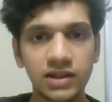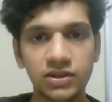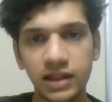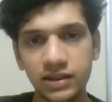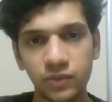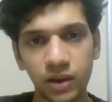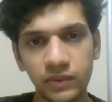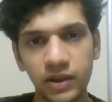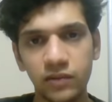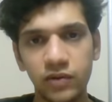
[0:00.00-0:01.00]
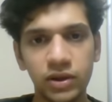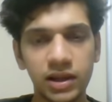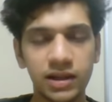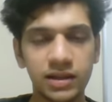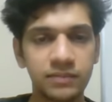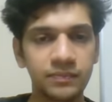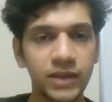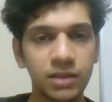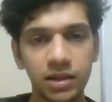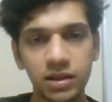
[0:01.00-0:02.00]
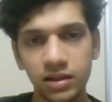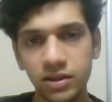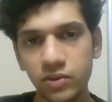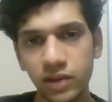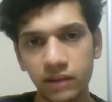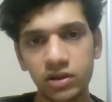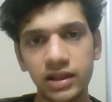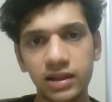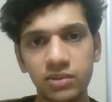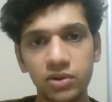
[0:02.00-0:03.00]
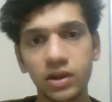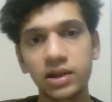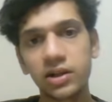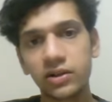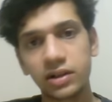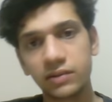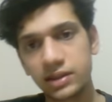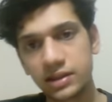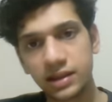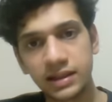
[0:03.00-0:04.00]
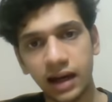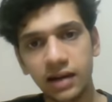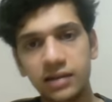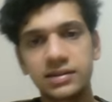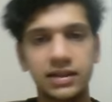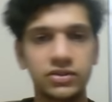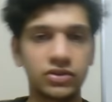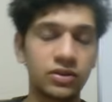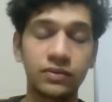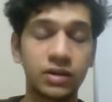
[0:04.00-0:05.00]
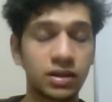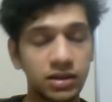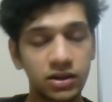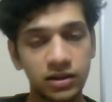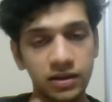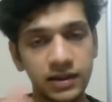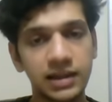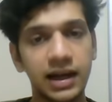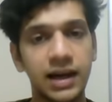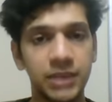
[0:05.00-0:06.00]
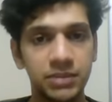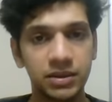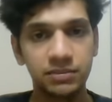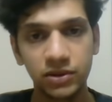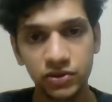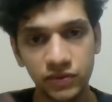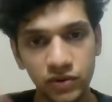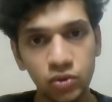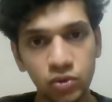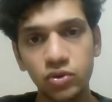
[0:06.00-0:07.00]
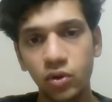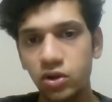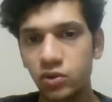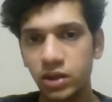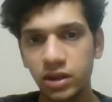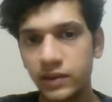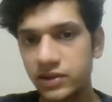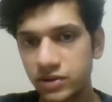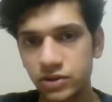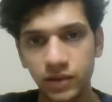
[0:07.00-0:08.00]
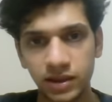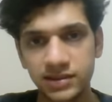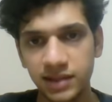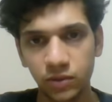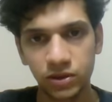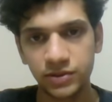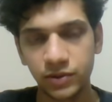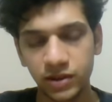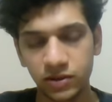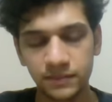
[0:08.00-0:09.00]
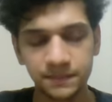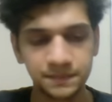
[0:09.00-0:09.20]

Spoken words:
So that's one way of looking at it. But you never really come to know until you're done with the entire section, until you're done with the entire paper, because you have to go through all 200 questions to understand what is going on.